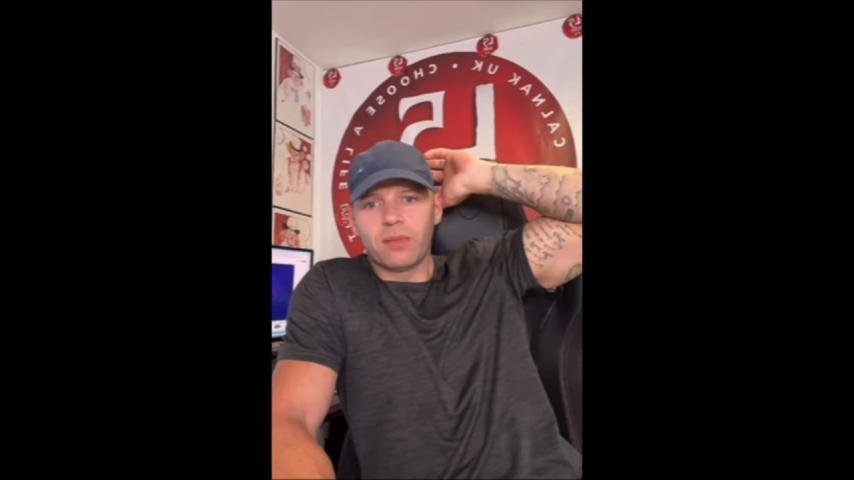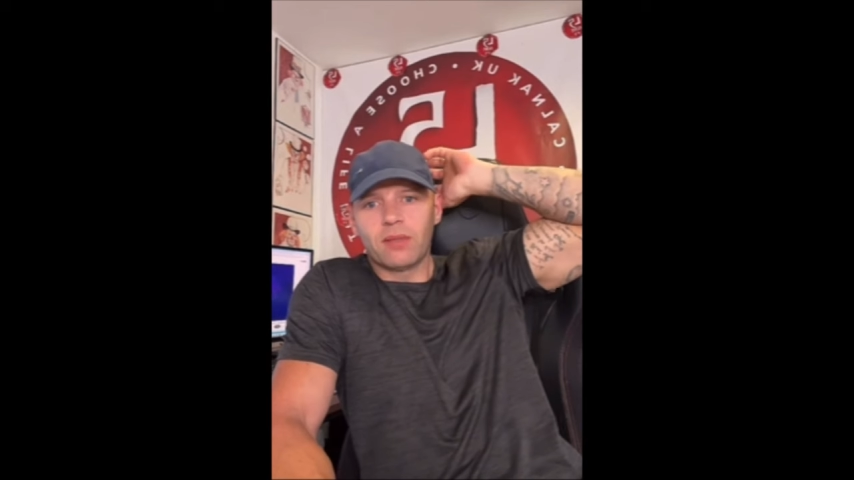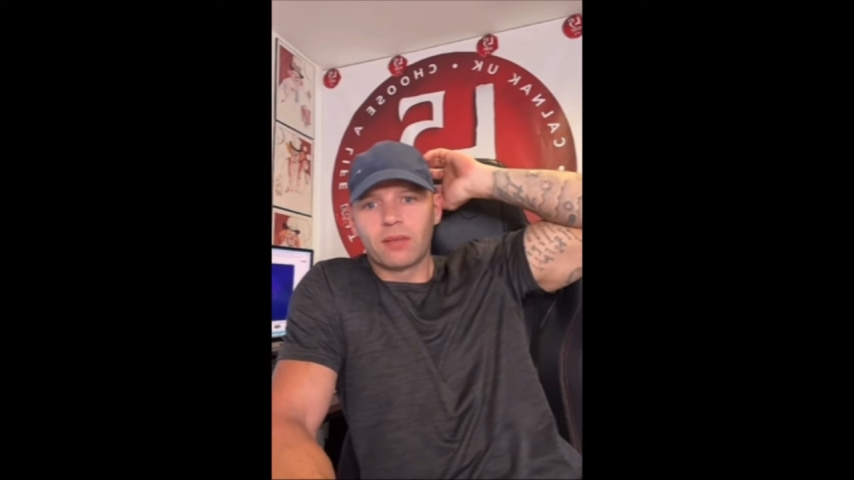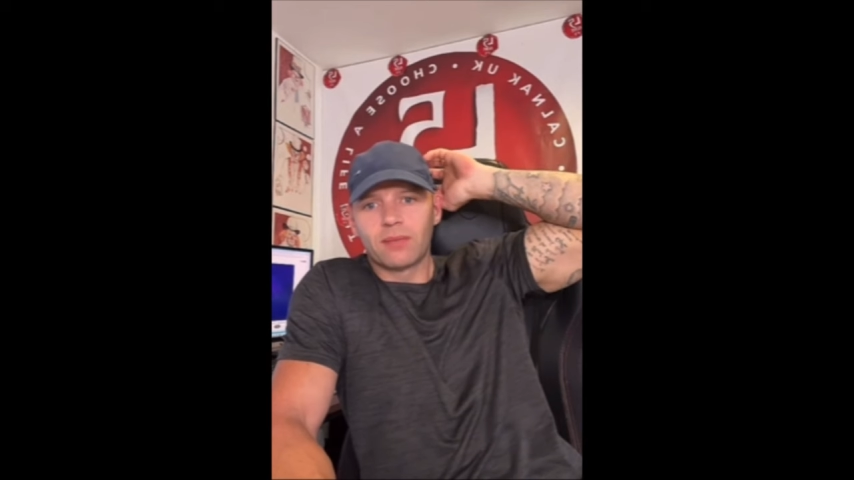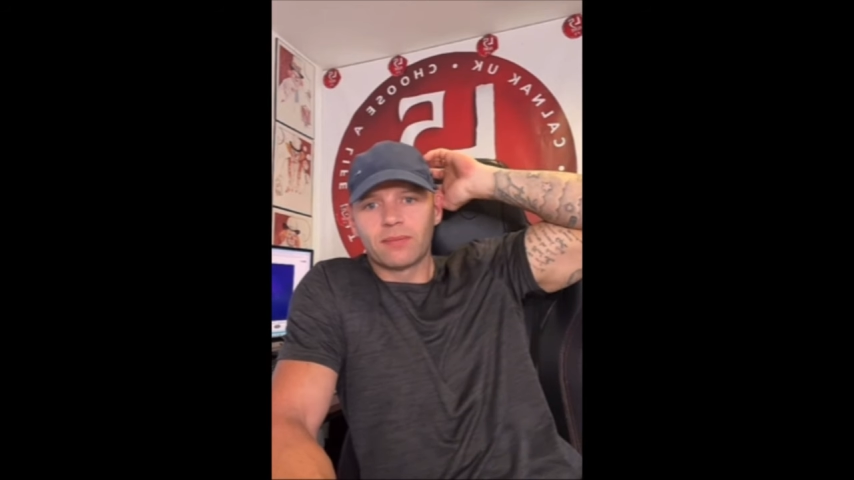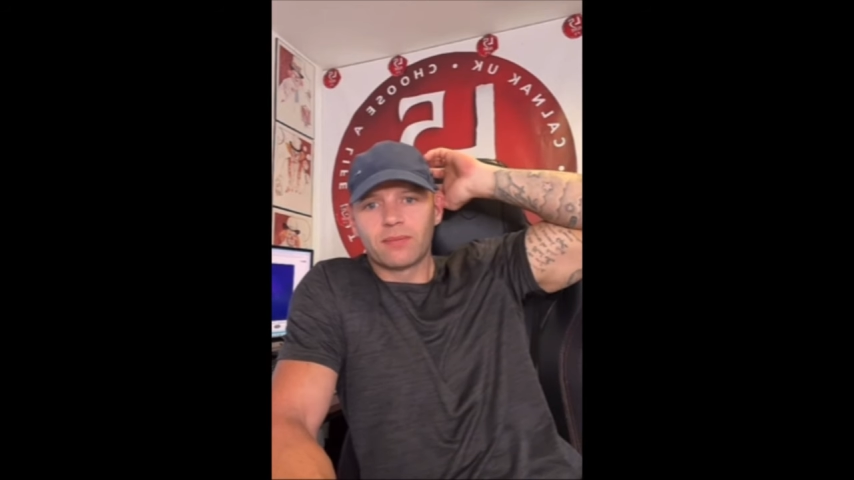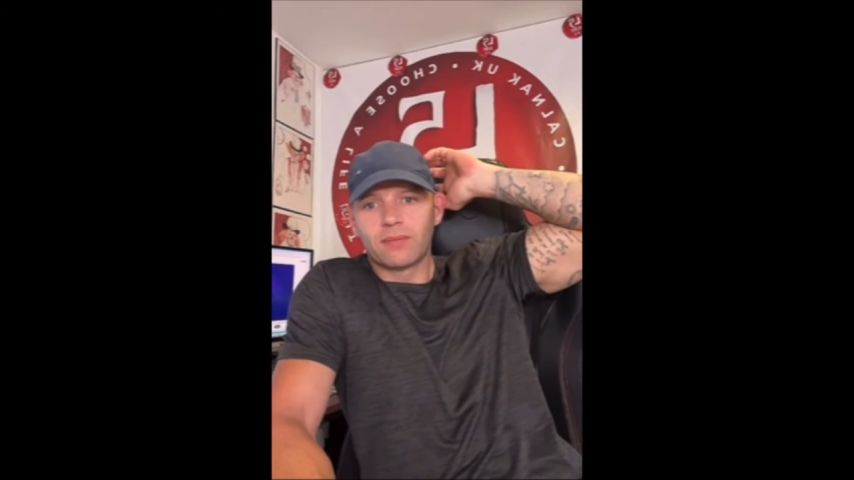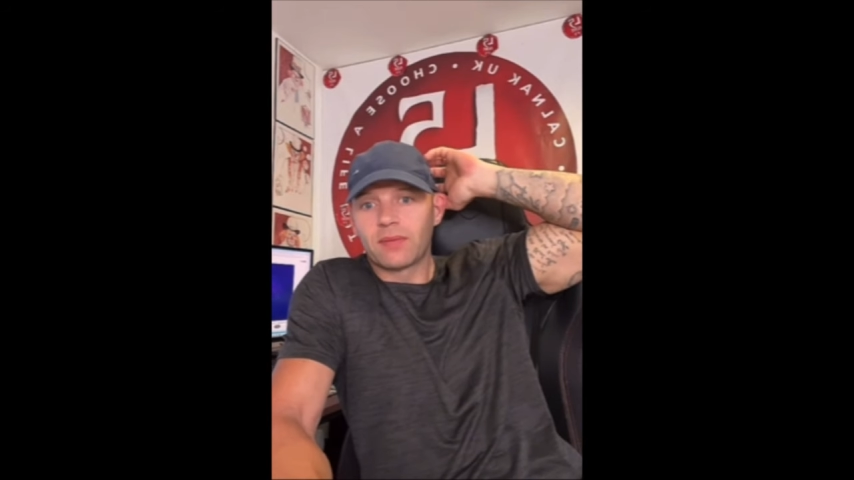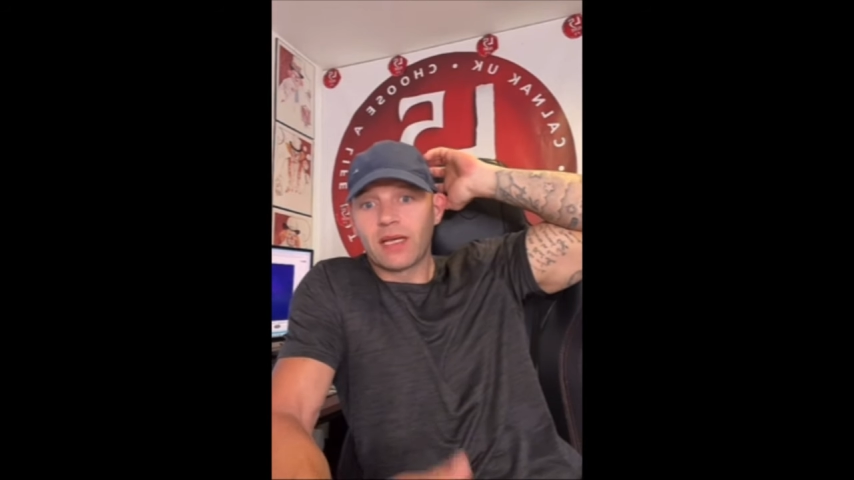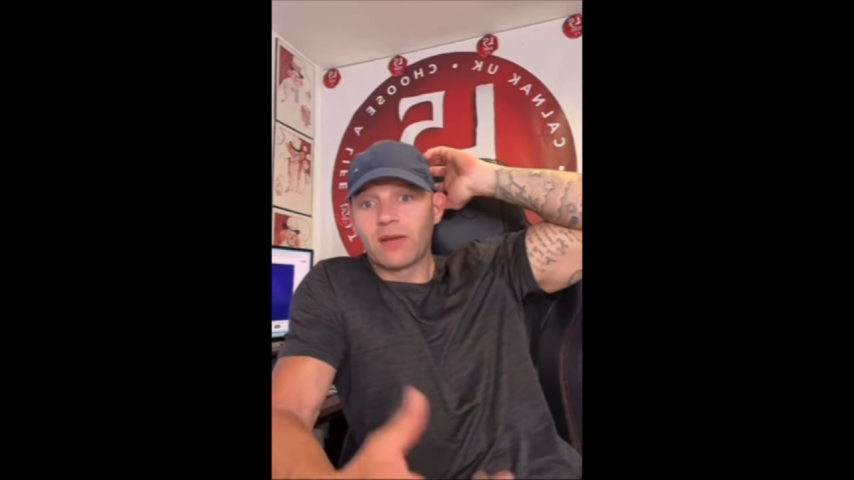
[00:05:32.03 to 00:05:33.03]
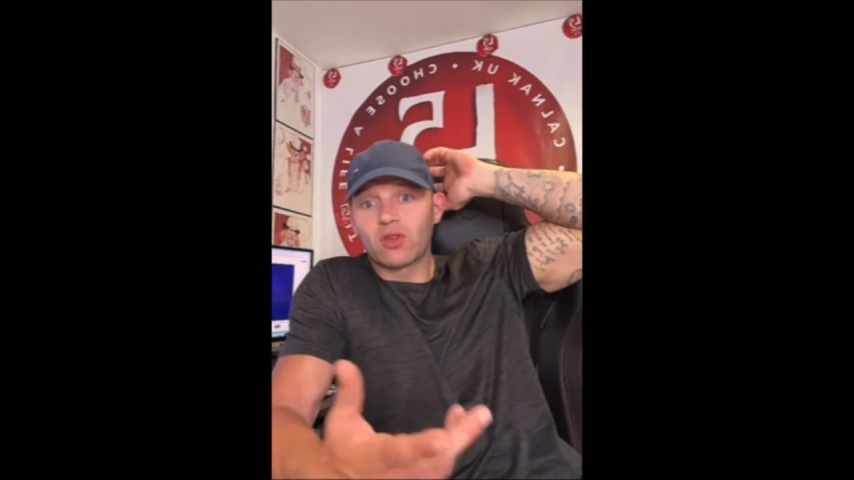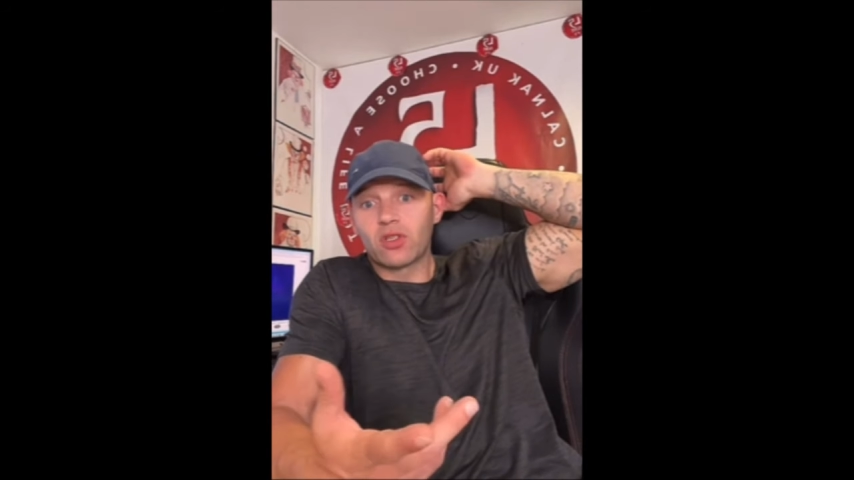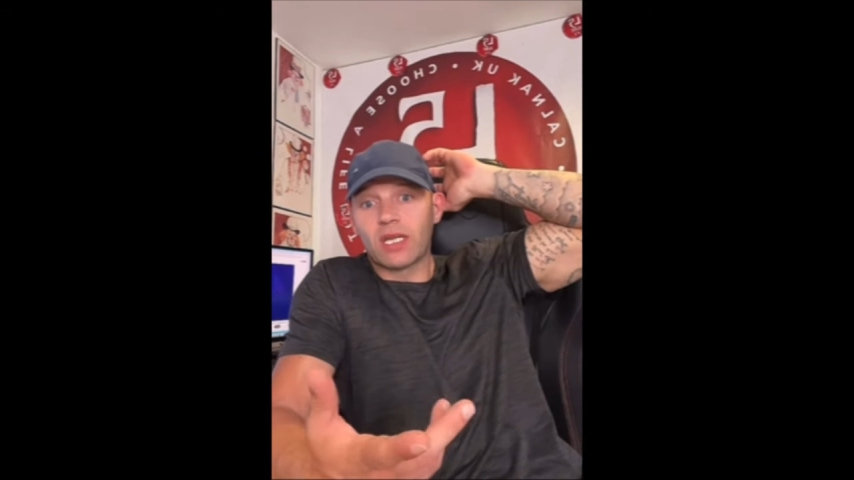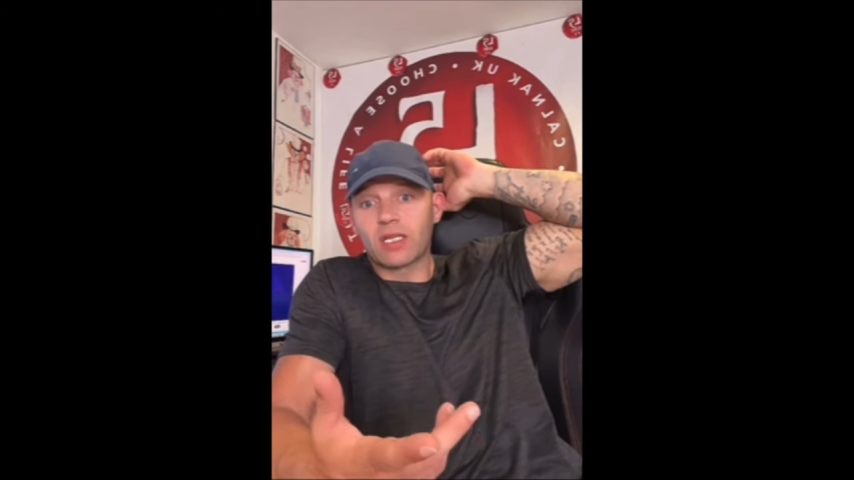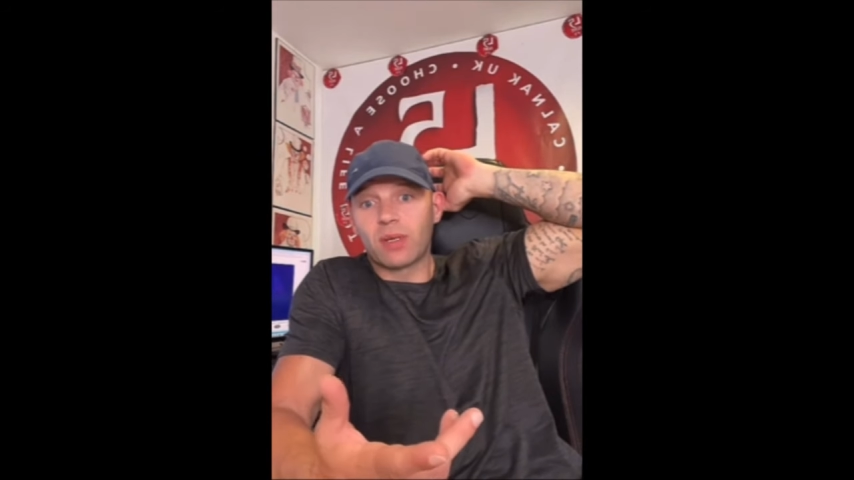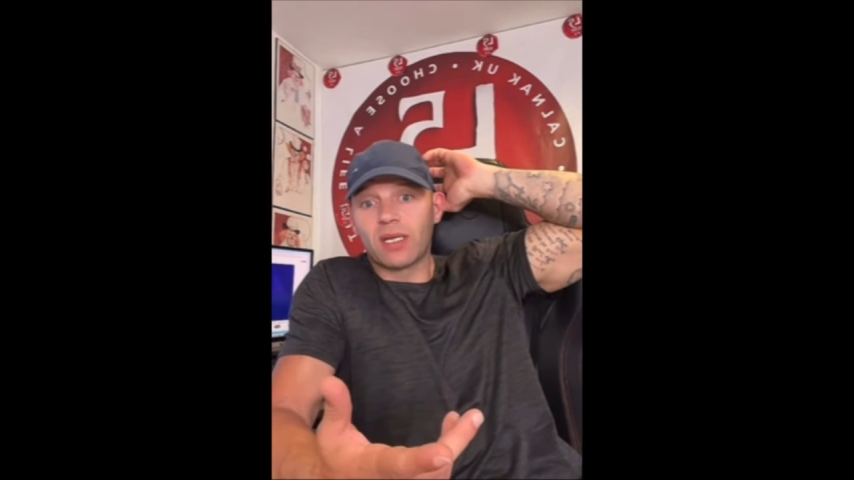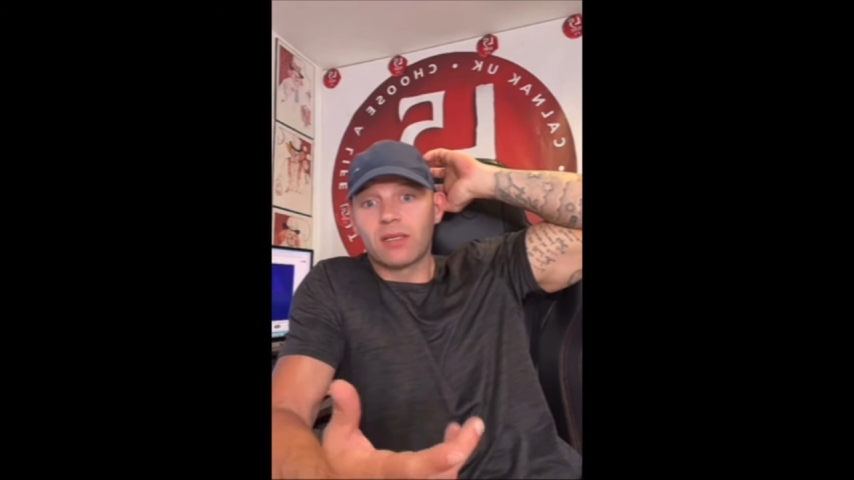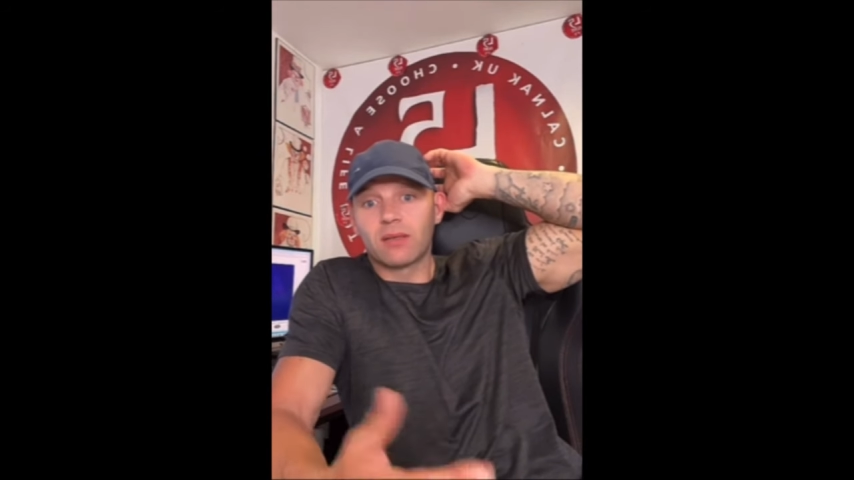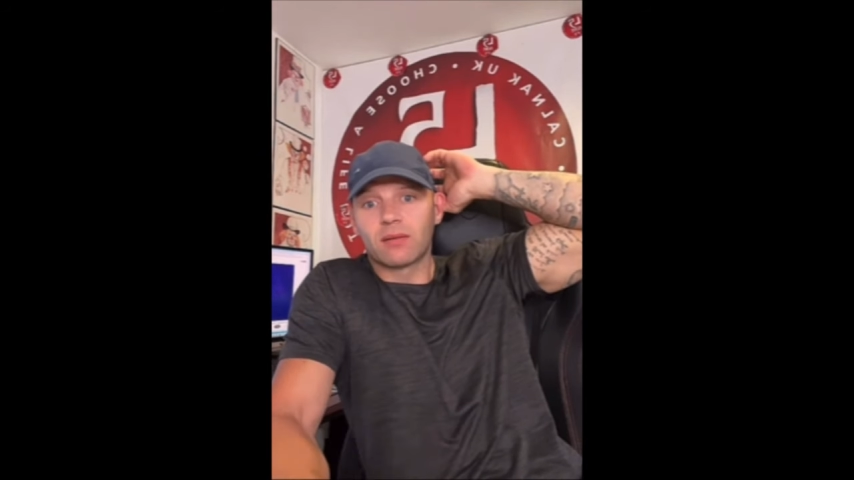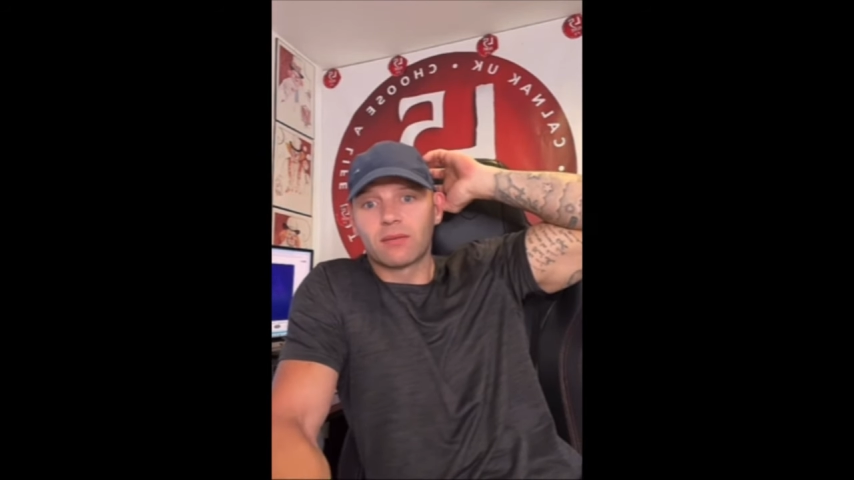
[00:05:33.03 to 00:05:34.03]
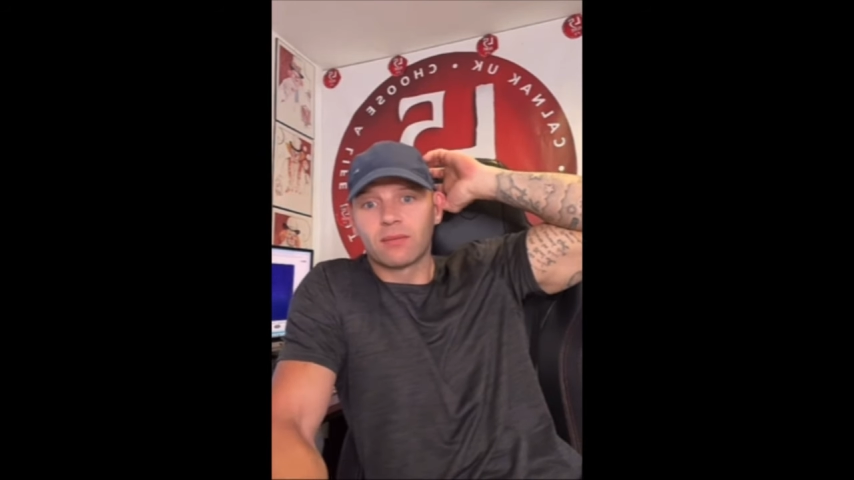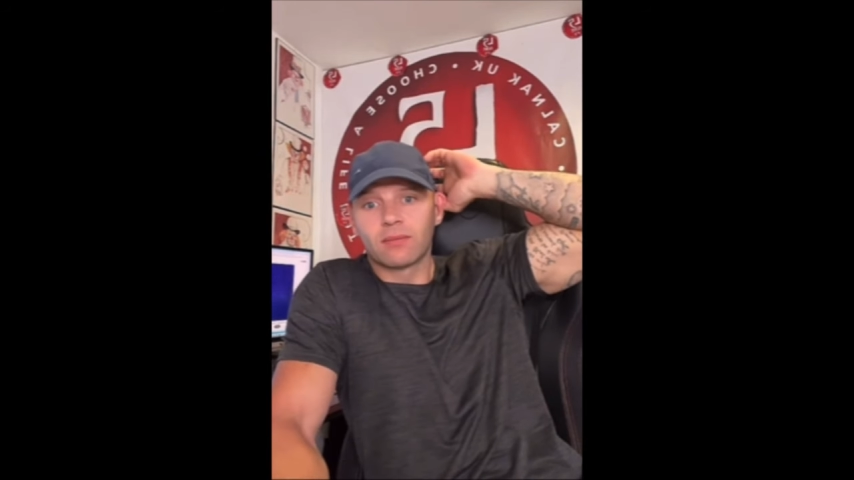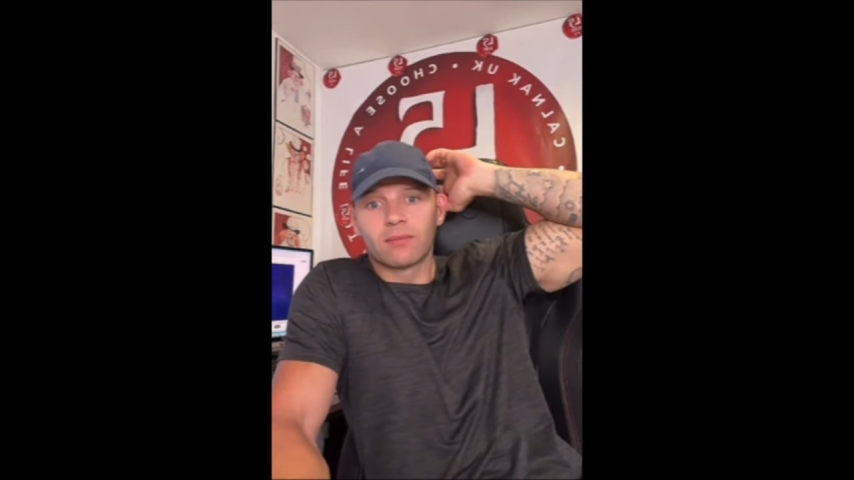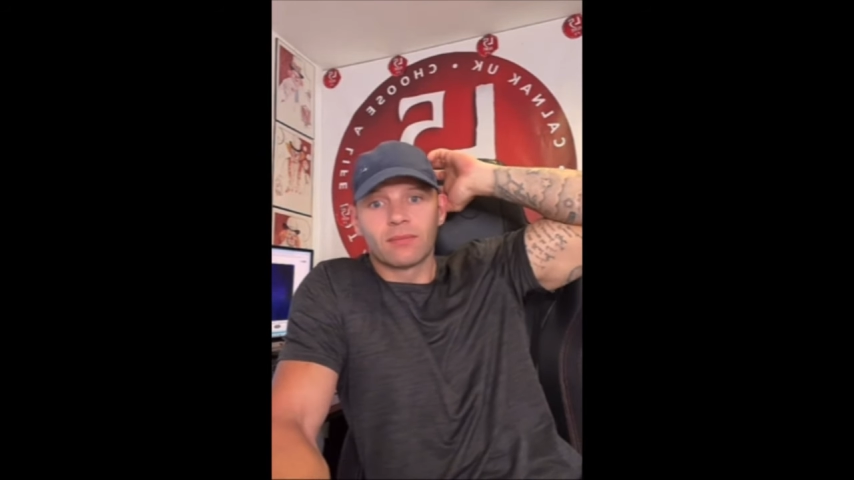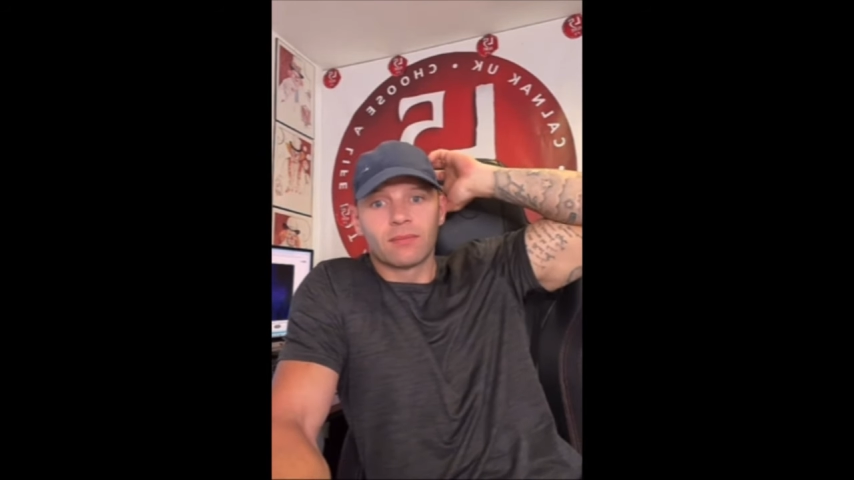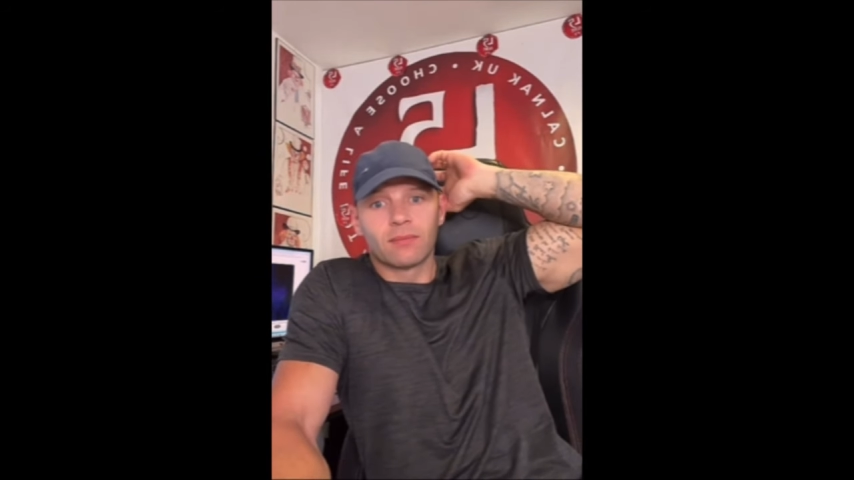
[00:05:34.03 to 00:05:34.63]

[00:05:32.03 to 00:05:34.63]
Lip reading: shouldn't be. Like I've just explained.